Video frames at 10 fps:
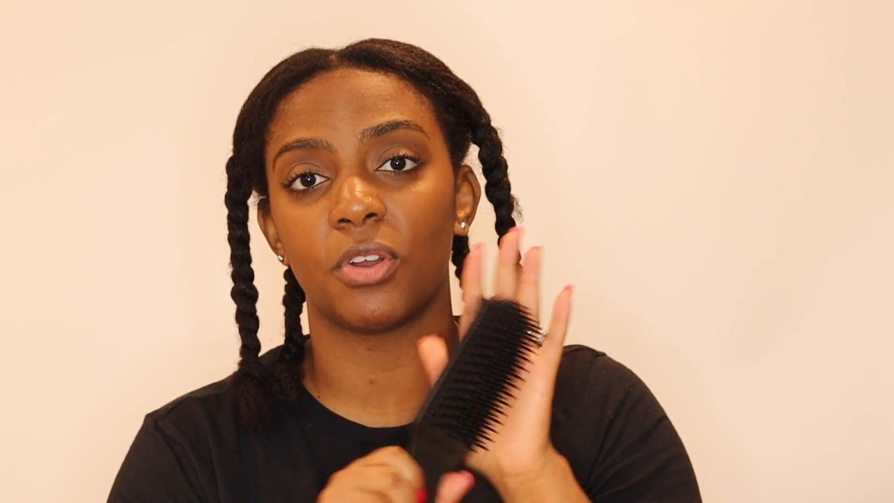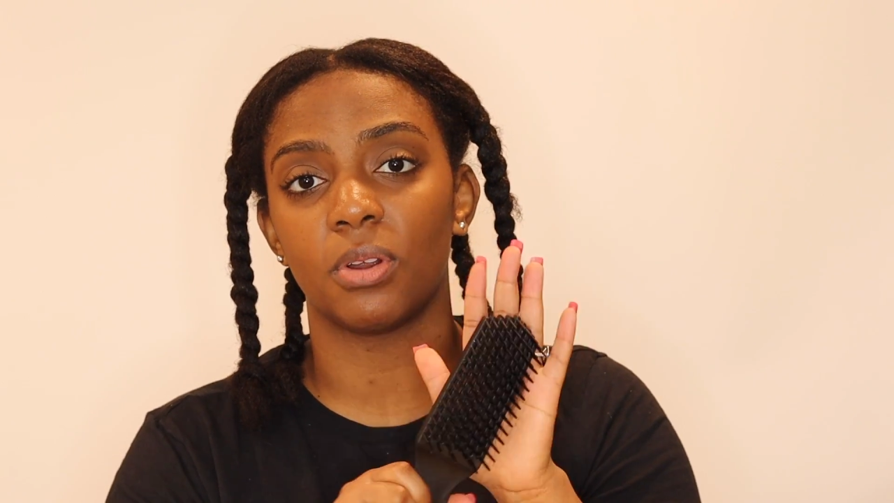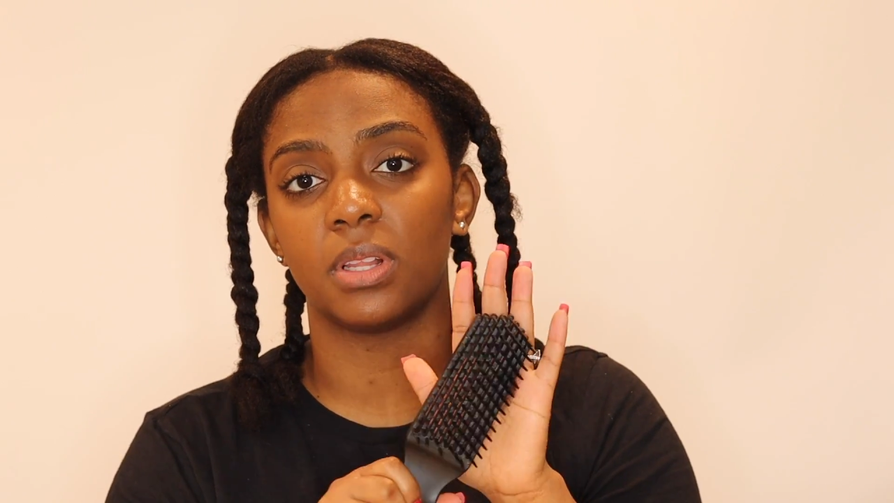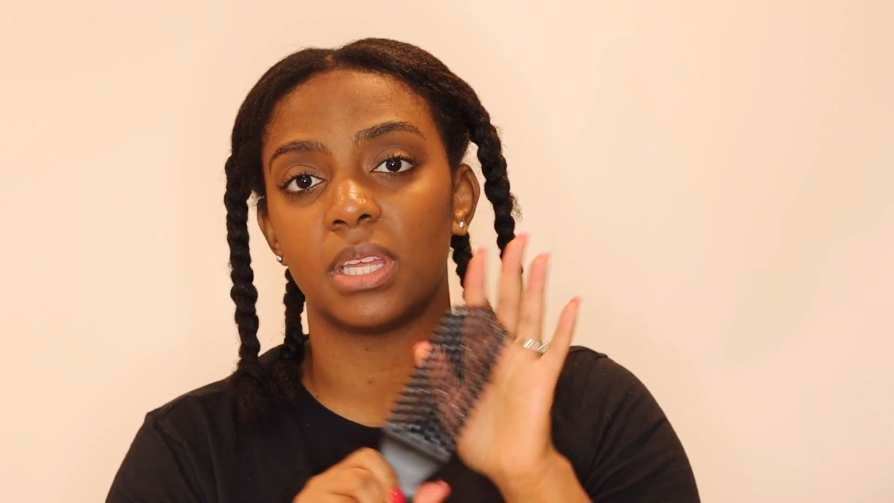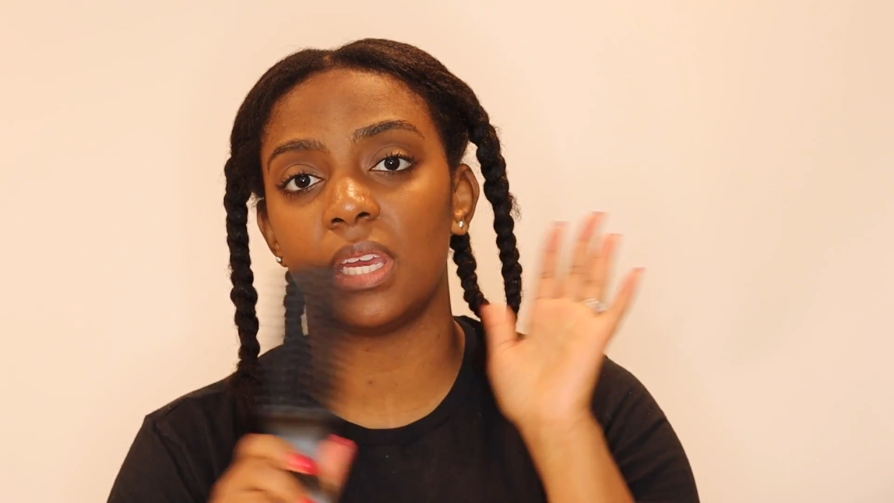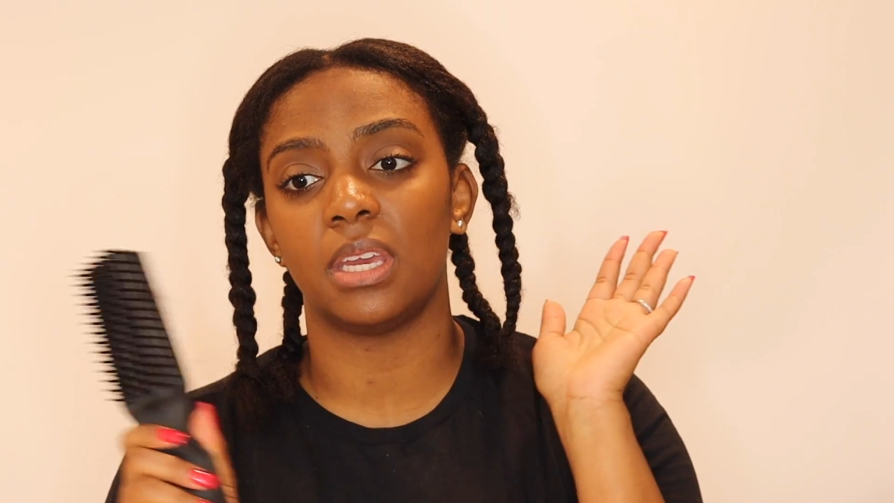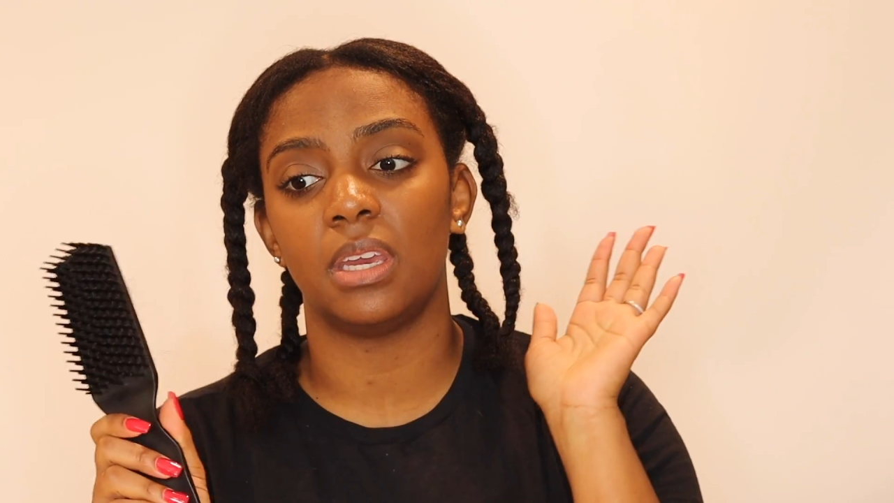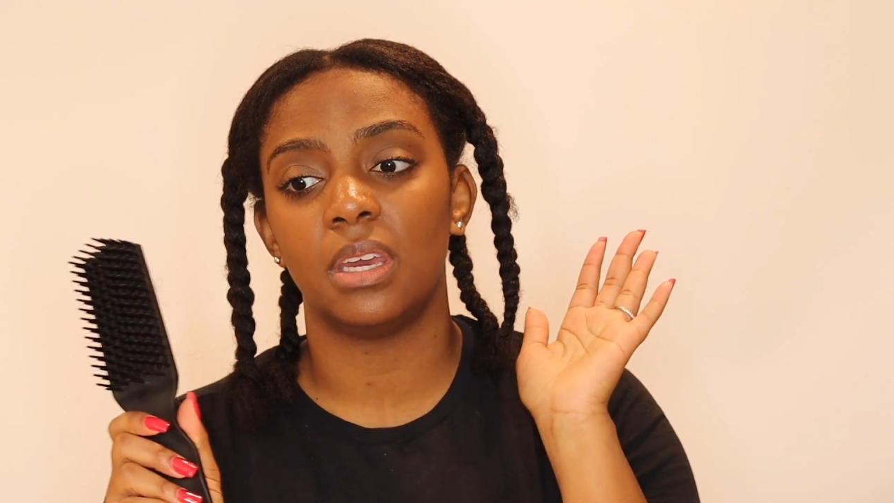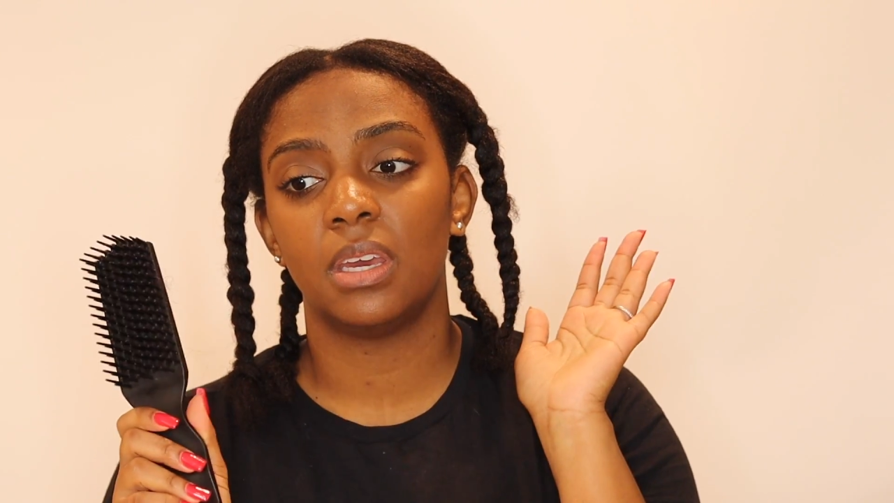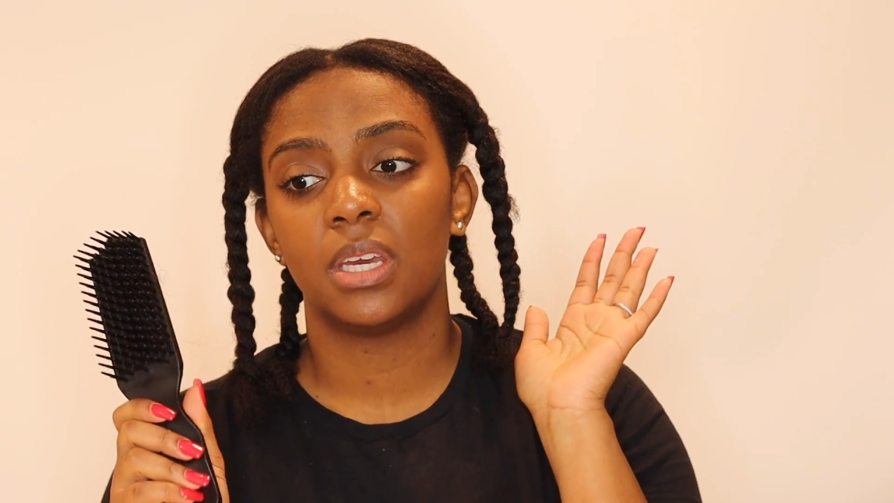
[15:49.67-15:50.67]

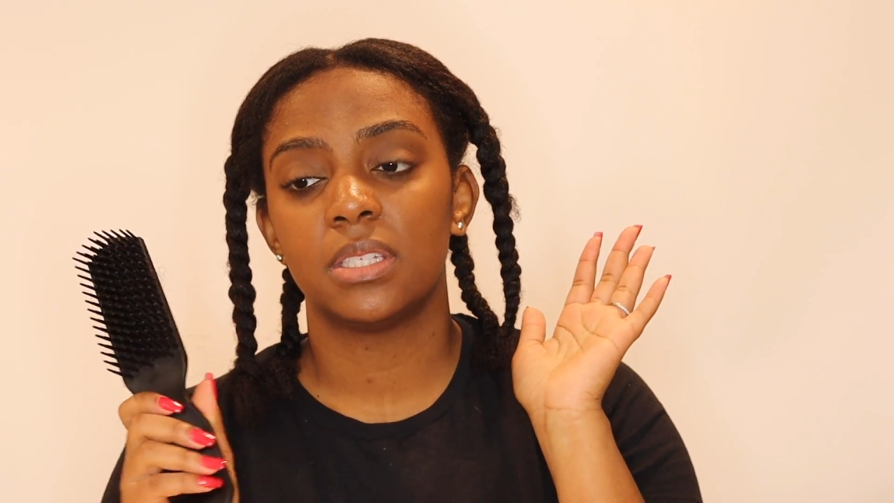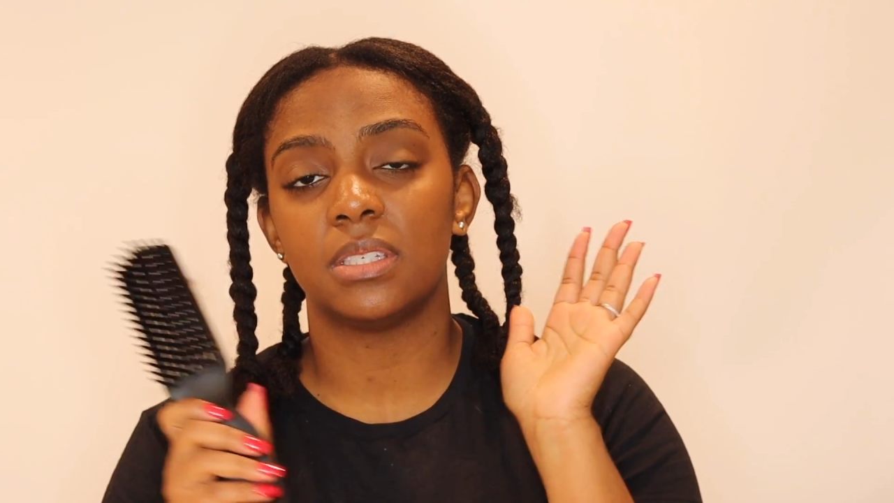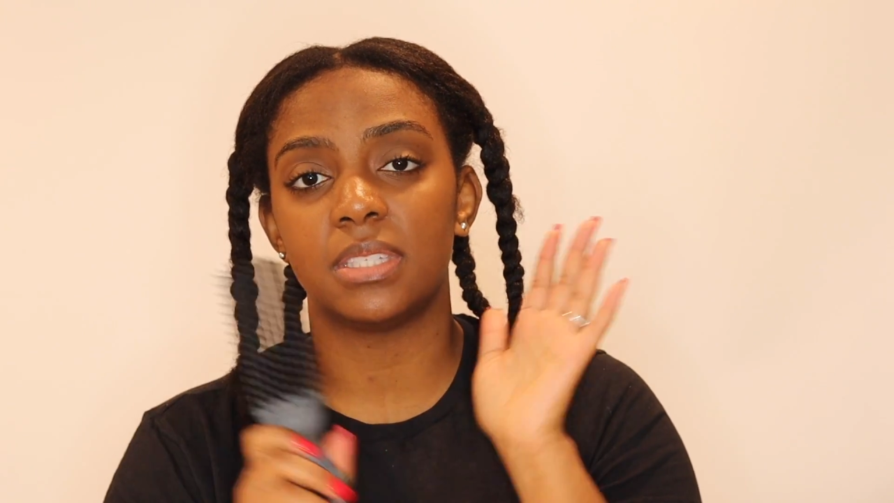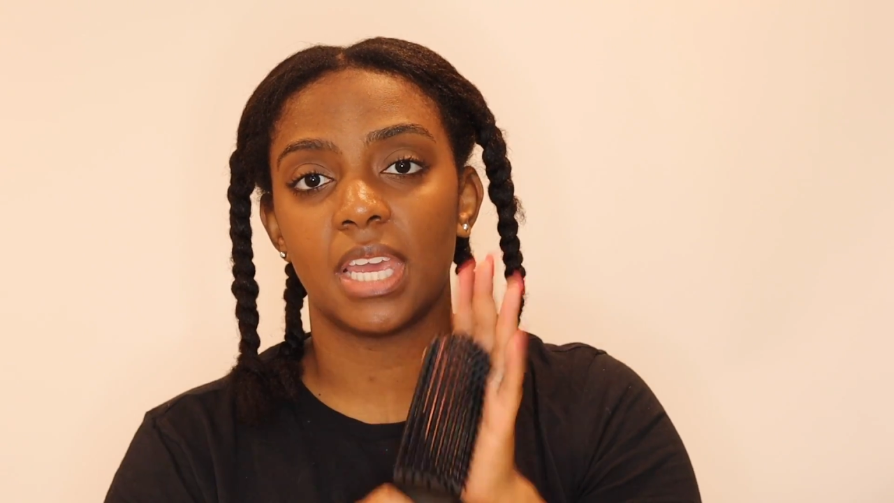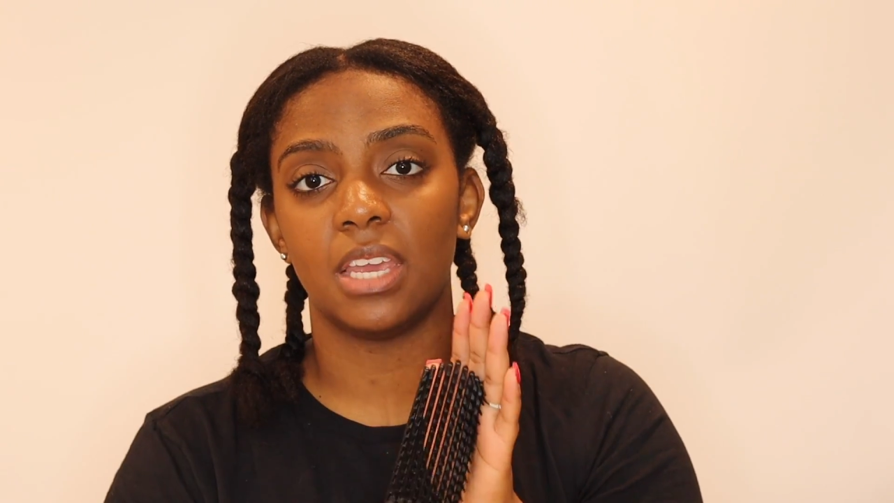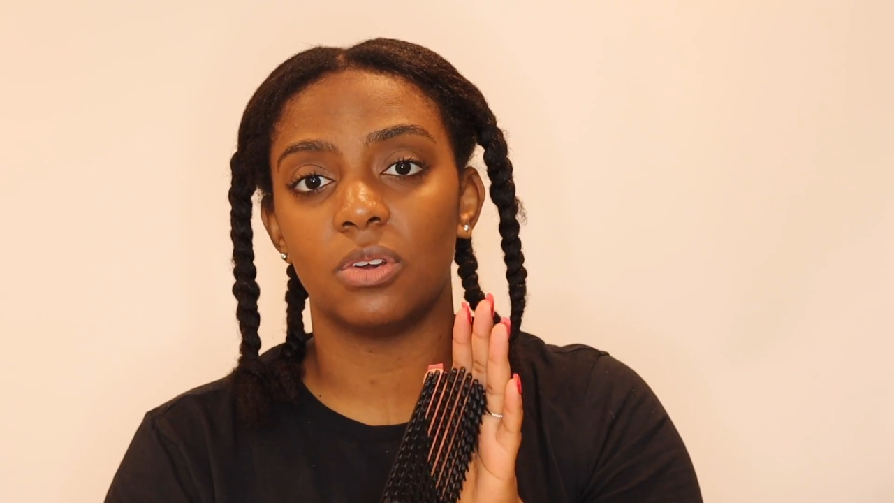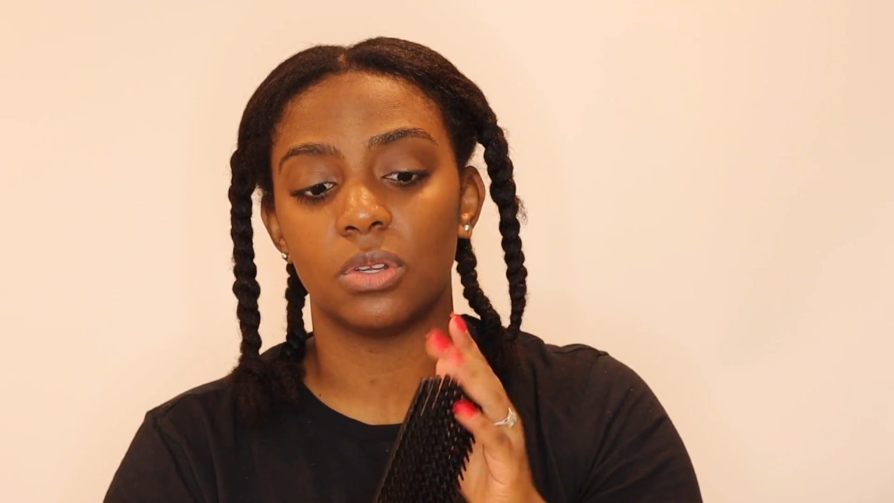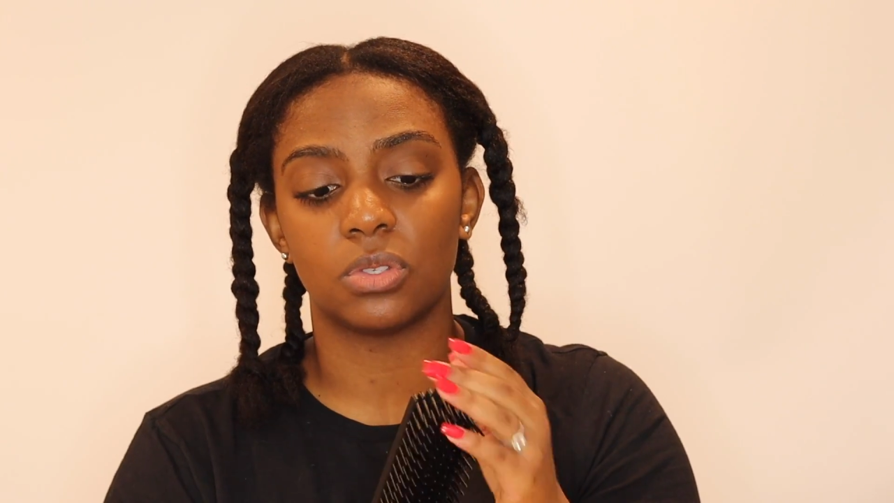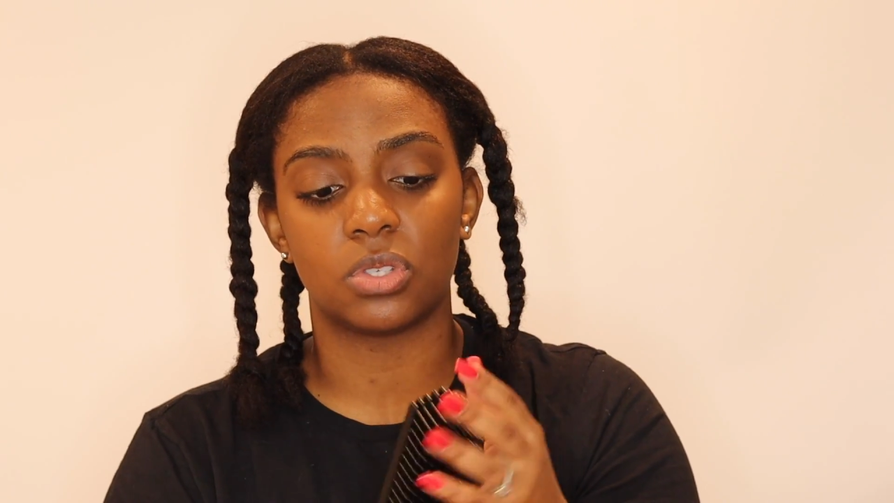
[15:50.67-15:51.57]
thoroughly detangled.